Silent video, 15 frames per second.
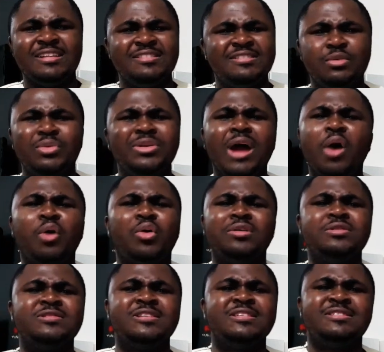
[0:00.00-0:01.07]
Without
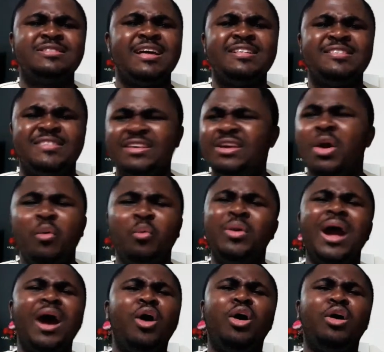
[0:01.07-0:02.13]
consistency, we
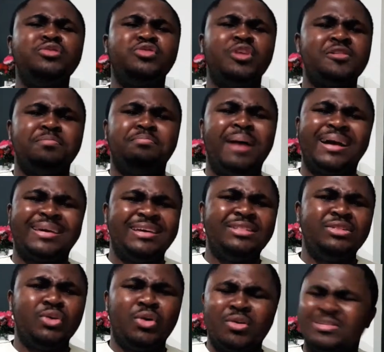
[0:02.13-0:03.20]
are all just barking
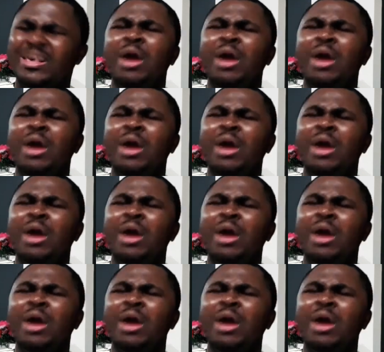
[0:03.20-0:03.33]
dogs.